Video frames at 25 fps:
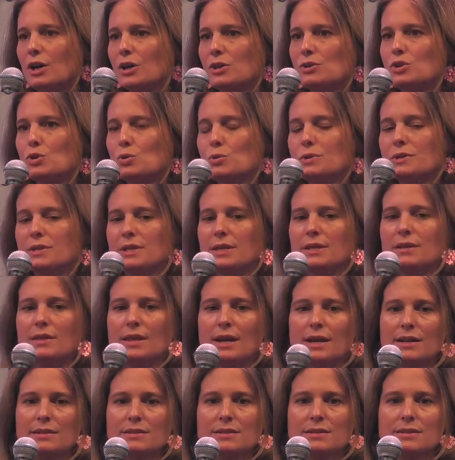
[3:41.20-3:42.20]
to see
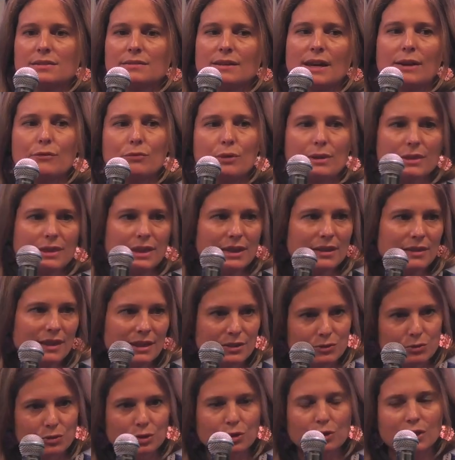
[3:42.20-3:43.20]
that everything
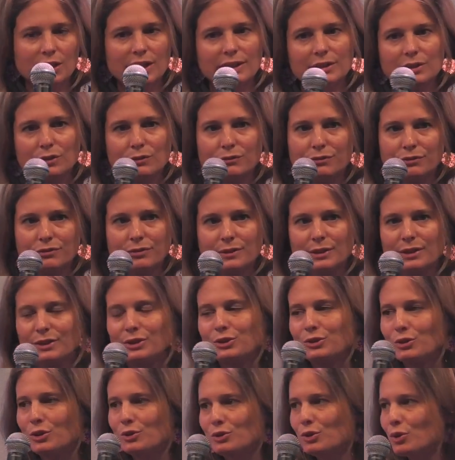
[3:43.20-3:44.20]
that you kind of,
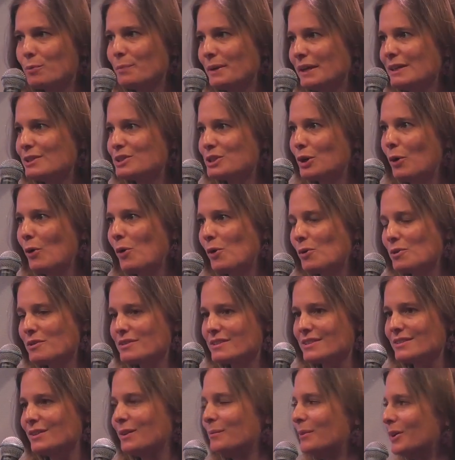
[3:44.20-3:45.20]
you're being
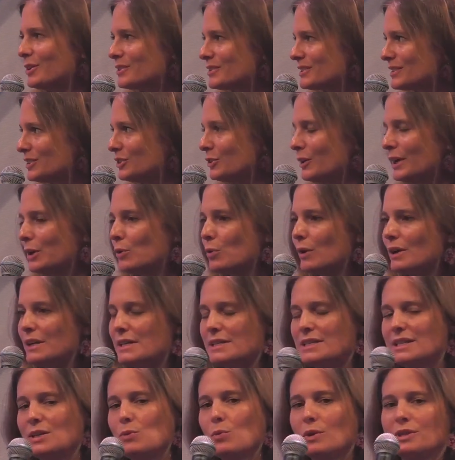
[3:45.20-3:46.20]
told about,
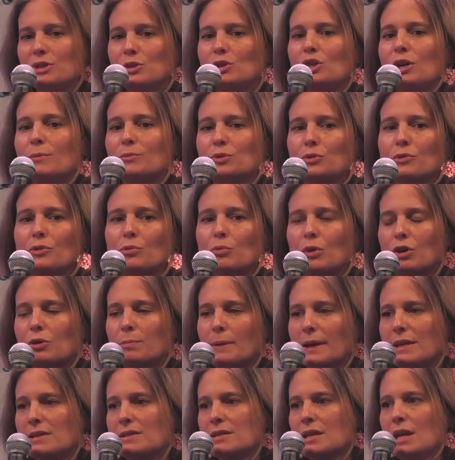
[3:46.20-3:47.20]
equality, when you come to the
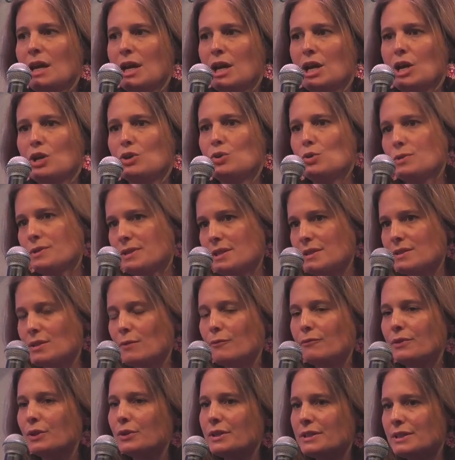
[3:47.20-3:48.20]
workplace, you see
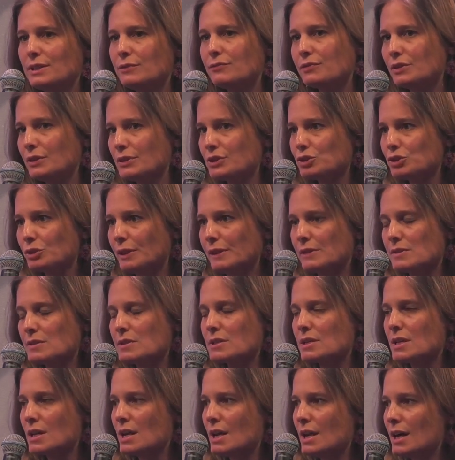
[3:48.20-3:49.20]
some very different
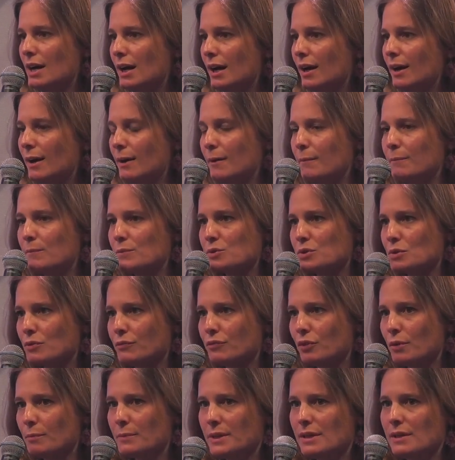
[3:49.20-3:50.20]
trends. So
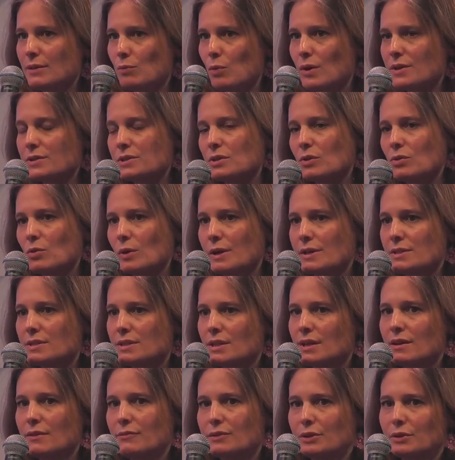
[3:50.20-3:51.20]
for me, it was
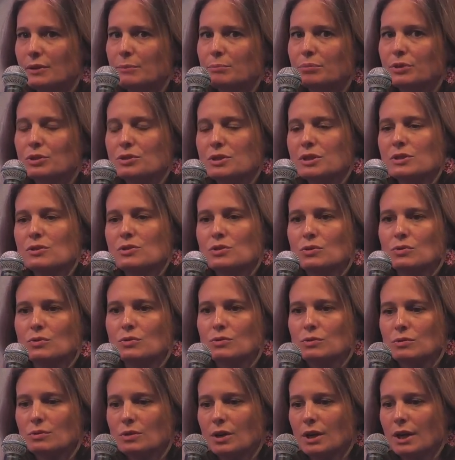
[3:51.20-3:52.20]
always very important
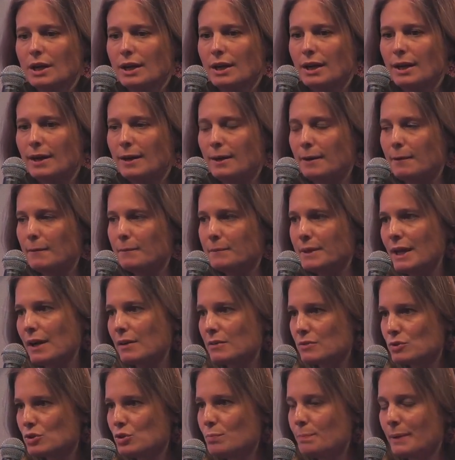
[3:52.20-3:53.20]
to
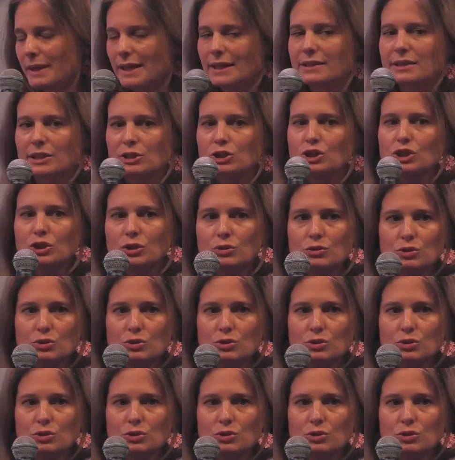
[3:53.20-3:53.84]
pay attention